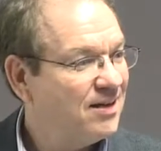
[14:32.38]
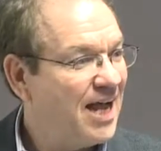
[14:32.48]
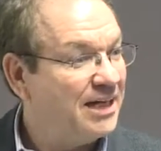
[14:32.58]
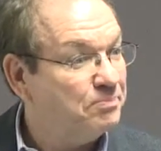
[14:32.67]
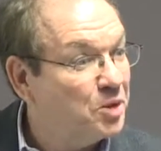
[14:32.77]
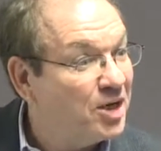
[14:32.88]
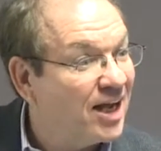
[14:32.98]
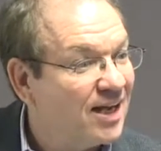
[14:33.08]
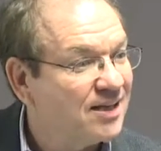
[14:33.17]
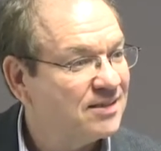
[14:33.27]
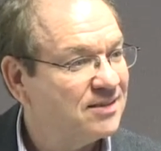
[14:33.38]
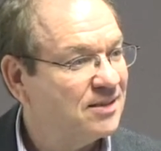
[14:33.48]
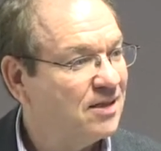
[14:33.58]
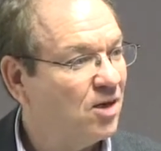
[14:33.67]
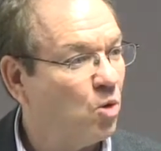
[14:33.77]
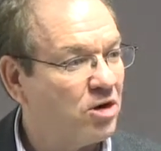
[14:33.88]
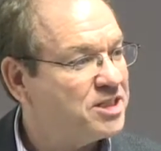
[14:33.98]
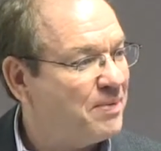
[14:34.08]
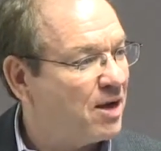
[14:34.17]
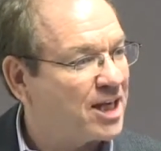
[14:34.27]
and Buddha, who weren't
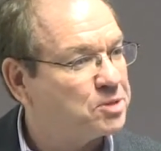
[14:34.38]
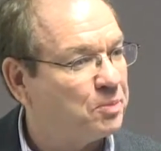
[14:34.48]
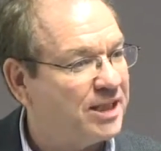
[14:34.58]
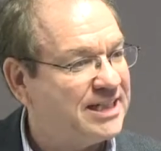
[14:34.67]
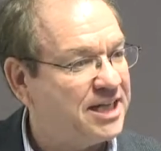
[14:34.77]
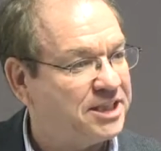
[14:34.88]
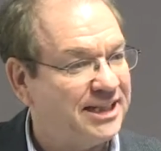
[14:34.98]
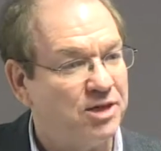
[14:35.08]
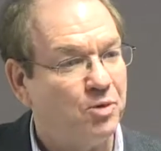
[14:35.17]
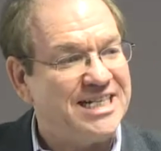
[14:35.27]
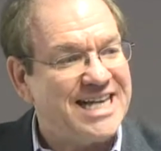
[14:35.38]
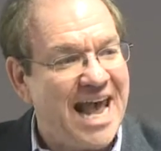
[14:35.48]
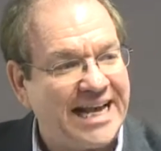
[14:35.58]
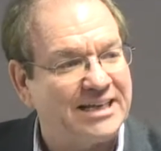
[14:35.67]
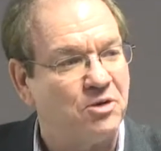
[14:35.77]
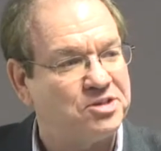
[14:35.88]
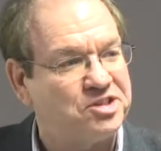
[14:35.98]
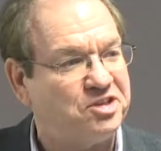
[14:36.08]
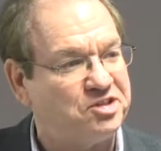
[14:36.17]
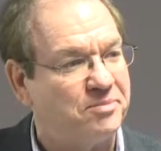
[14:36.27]
about exploitation. Then we take those
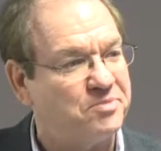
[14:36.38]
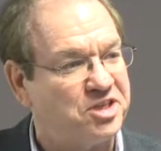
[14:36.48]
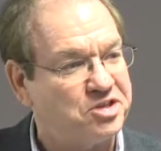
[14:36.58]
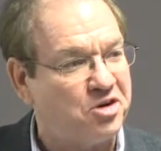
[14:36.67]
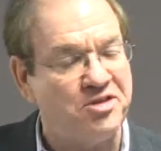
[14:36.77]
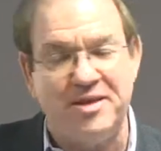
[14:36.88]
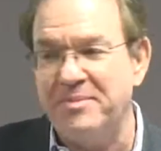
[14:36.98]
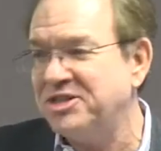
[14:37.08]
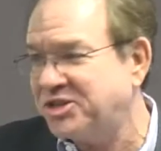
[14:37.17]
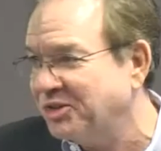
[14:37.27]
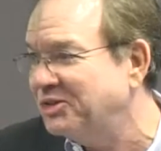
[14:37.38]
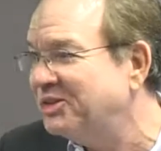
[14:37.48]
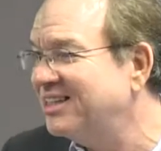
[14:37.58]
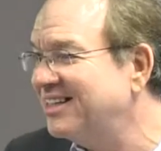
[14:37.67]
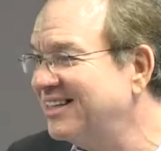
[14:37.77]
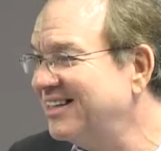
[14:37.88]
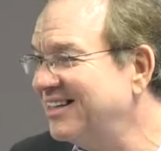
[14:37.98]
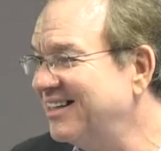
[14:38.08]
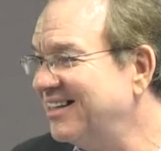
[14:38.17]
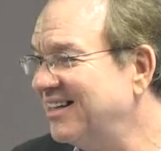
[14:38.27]
systems and turn them into
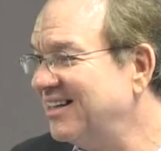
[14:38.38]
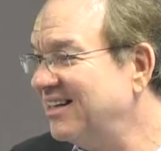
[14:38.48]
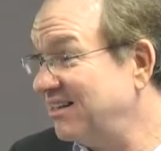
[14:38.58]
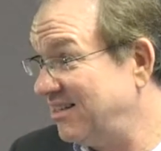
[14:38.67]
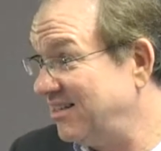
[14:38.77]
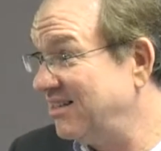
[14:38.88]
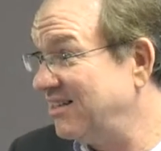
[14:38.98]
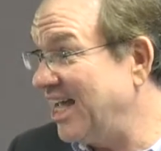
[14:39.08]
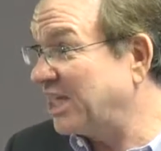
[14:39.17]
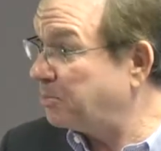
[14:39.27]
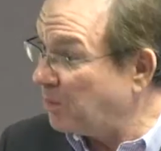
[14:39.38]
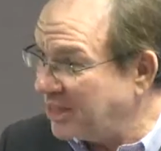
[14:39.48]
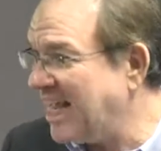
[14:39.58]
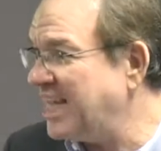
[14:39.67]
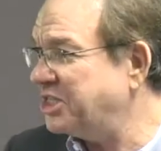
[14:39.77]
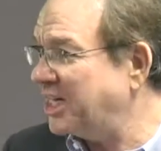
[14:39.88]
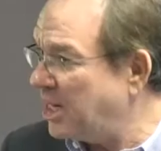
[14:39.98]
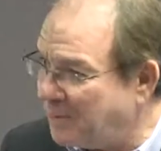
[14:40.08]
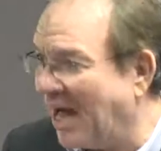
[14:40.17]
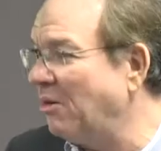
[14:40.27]
exploitation
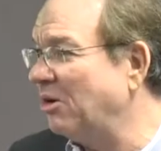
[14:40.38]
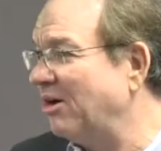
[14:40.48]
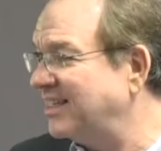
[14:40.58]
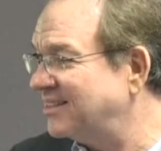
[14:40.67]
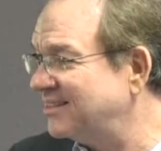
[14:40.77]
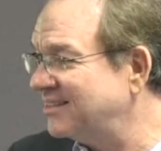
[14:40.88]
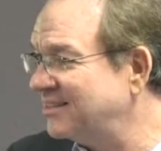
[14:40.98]
and power. And